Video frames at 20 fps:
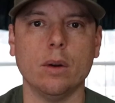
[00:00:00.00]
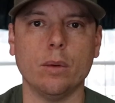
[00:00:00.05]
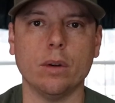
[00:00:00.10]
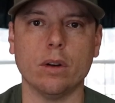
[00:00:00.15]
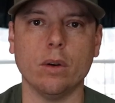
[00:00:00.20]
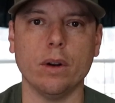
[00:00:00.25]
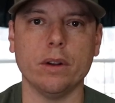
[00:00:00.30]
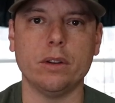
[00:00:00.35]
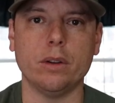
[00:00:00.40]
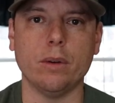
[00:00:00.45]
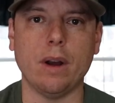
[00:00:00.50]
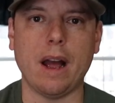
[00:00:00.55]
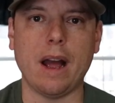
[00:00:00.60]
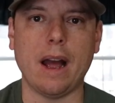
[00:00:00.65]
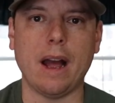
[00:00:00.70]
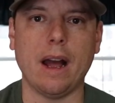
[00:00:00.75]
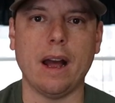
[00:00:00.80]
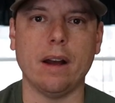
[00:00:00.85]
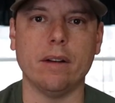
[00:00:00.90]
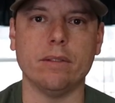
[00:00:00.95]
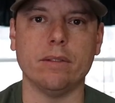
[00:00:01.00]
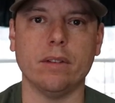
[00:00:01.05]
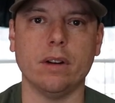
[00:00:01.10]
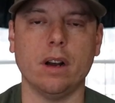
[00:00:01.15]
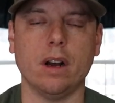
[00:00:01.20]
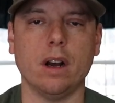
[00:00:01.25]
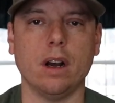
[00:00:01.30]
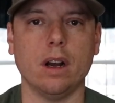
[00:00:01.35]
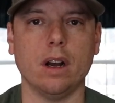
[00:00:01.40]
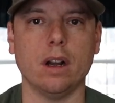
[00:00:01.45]
We're going to have
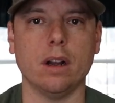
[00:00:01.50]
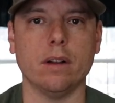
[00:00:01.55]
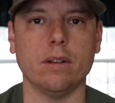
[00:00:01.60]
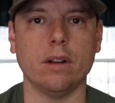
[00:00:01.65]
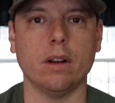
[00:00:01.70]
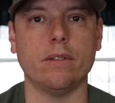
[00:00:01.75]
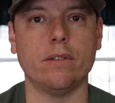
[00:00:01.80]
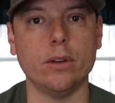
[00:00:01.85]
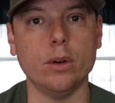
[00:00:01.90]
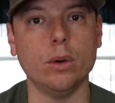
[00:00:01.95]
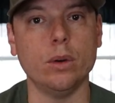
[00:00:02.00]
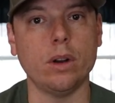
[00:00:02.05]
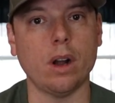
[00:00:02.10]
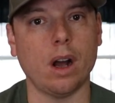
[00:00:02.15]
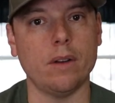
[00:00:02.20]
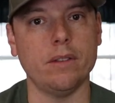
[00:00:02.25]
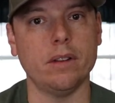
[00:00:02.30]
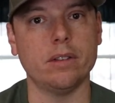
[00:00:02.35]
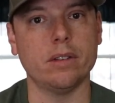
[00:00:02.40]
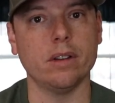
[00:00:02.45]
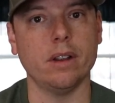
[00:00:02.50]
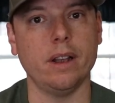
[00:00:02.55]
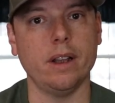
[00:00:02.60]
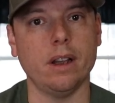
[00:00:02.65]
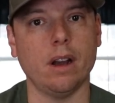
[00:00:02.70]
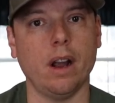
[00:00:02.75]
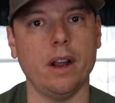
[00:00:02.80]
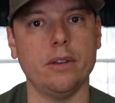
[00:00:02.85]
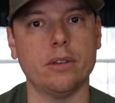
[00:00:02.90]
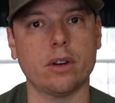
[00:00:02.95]
uh, food,
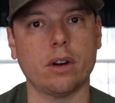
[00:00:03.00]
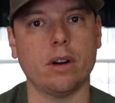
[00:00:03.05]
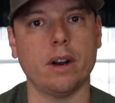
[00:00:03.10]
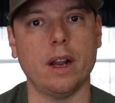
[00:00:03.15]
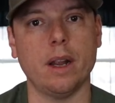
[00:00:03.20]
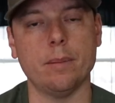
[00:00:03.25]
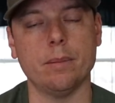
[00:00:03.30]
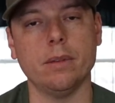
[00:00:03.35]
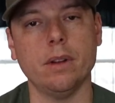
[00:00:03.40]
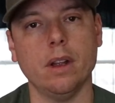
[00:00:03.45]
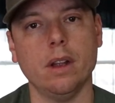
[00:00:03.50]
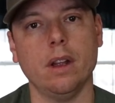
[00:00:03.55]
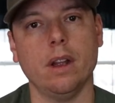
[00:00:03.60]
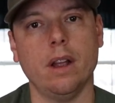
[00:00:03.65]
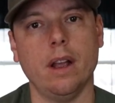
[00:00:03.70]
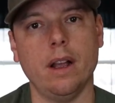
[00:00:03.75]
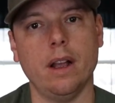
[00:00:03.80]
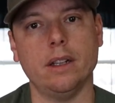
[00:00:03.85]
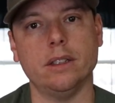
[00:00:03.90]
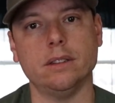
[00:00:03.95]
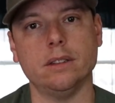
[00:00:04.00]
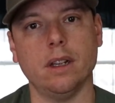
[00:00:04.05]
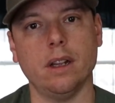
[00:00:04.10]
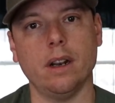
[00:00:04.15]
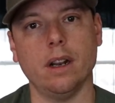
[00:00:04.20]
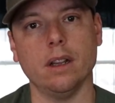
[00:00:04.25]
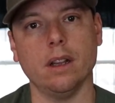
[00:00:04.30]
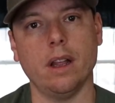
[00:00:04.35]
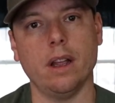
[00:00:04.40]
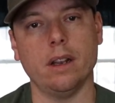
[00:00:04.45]
obviously, ice cream, and,
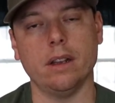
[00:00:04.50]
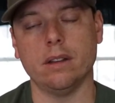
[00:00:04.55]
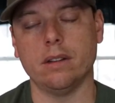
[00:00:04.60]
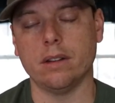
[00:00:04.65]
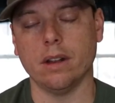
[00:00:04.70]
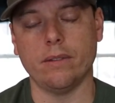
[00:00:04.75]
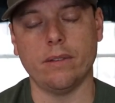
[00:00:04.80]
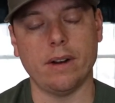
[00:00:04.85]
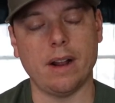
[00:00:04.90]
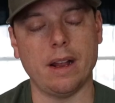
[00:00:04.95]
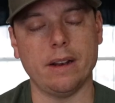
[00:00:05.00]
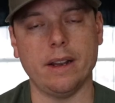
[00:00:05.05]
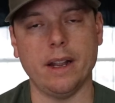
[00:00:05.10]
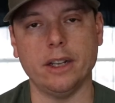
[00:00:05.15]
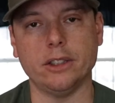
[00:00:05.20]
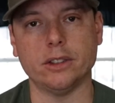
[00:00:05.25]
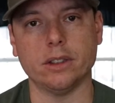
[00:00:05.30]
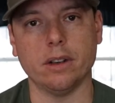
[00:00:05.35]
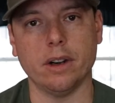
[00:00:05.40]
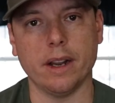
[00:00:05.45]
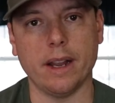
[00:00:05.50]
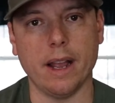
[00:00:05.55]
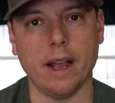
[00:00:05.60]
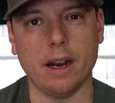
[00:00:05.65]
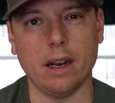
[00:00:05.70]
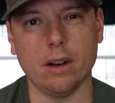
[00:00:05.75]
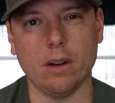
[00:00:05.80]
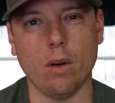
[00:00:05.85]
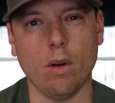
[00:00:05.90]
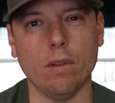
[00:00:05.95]
and, and stuff of that nature.
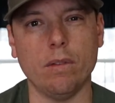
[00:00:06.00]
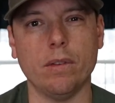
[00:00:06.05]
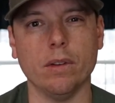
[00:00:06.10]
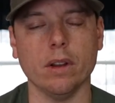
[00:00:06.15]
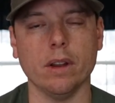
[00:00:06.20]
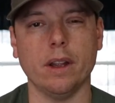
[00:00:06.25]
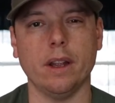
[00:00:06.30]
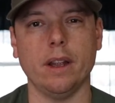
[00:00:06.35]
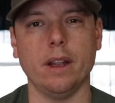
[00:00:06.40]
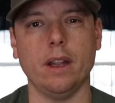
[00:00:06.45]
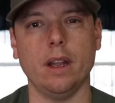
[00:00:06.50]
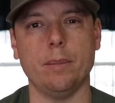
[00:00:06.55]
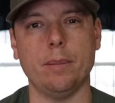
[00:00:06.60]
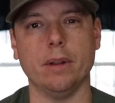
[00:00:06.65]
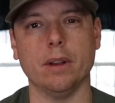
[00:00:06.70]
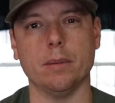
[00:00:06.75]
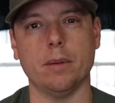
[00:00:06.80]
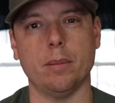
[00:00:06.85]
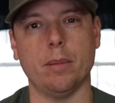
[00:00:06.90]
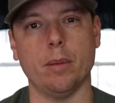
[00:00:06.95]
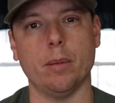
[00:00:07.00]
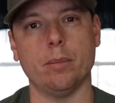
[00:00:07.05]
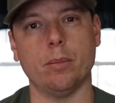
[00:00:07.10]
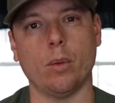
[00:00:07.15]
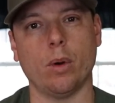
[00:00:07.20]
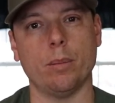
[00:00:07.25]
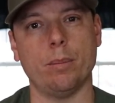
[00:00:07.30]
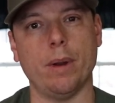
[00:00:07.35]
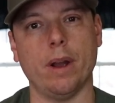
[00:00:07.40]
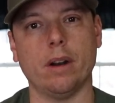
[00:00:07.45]
Again, hopefully be a little bit
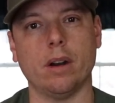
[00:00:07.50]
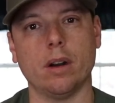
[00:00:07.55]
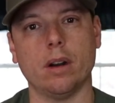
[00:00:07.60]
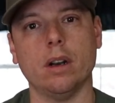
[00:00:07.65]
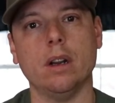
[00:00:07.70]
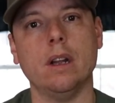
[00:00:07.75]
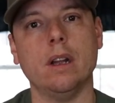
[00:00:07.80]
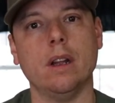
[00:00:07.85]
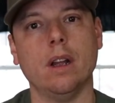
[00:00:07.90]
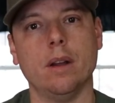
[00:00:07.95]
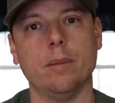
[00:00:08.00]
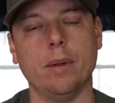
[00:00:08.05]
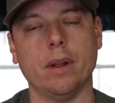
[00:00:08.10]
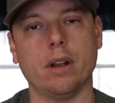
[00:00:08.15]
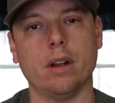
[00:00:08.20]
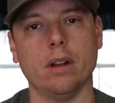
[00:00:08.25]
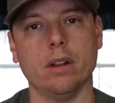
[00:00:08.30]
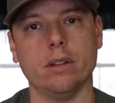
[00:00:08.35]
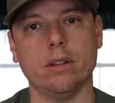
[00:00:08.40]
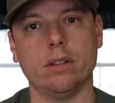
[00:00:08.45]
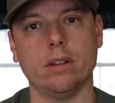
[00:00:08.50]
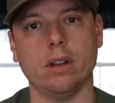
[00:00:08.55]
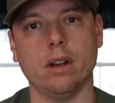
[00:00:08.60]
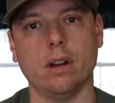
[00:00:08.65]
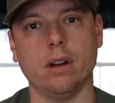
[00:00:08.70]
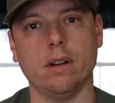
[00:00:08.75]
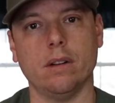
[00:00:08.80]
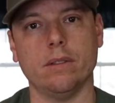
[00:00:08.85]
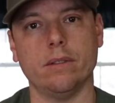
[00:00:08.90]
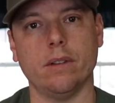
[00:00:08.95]
more better because
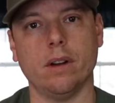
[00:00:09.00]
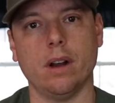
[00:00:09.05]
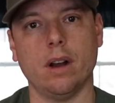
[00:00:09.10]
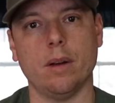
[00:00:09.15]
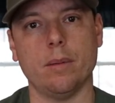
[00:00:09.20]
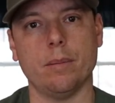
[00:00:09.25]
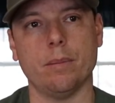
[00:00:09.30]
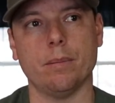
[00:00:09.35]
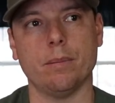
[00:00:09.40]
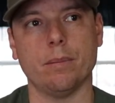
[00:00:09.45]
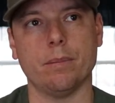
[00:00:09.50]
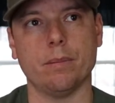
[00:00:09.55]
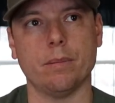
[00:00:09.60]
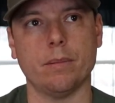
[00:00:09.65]
of... Um,